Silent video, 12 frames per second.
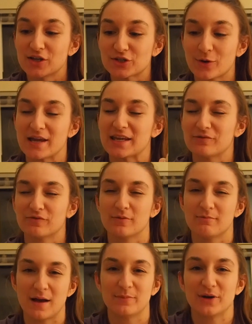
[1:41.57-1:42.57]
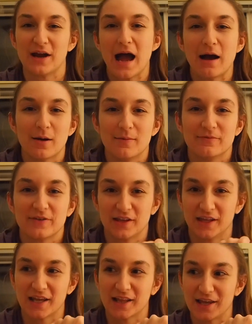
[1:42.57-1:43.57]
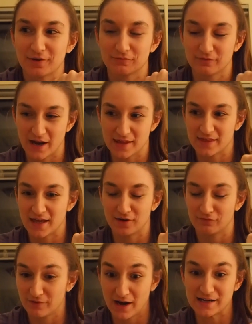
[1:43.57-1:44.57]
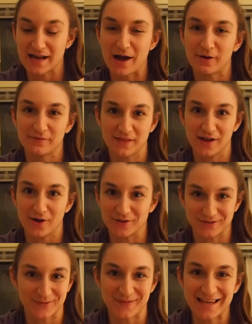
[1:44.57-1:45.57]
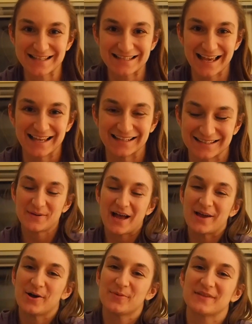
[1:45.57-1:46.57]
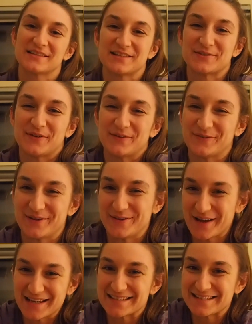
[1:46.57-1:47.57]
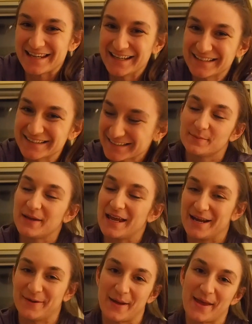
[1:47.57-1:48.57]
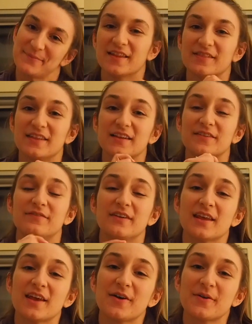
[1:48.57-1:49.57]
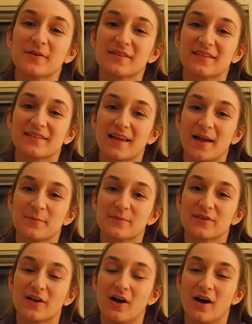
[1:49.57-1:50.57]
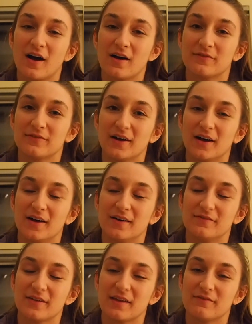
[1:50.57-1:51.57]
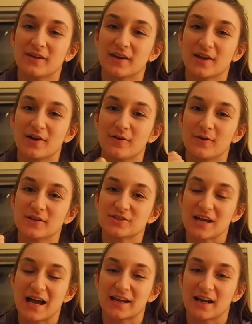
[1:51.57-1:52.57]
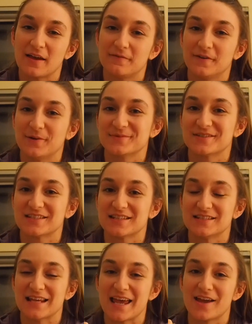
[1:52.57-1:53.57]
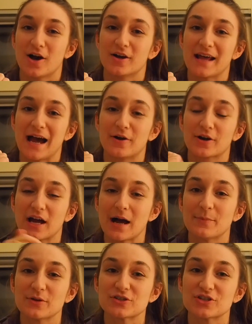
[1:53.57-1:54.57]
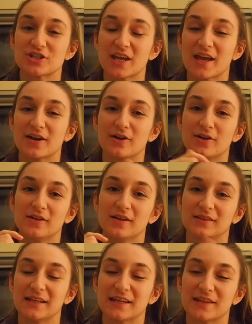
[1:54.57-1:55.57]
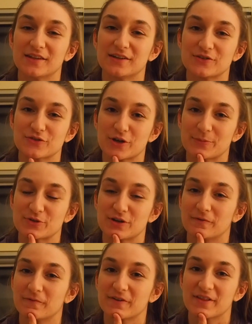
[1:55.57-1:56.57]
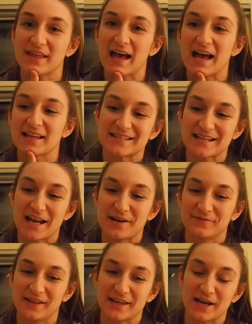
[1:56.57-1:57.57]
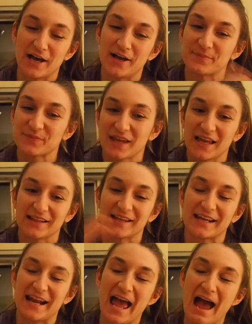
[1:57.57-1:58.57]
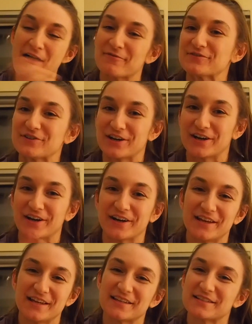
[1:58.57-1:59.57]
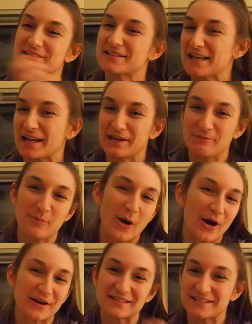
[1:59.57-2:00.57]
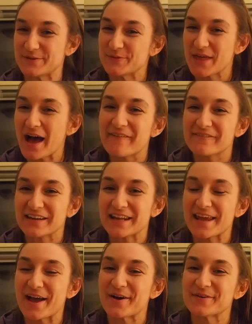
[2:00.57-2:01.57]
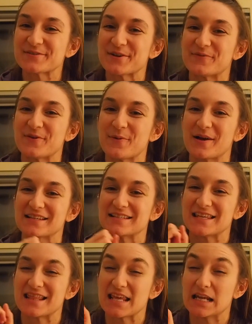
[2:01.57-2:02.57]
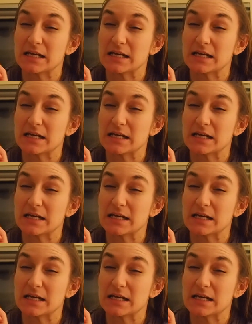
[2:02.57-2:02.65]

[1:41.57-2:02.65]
so I can remember how I'm feeling like right then and right now if that also makes sense. I hope this is fun for you guys too. but anyway, this video stems off of a video Jack and I filmed today on our couples channel, link in the description for that. It's kind of like a like an after second part to that video. So if you wanna see the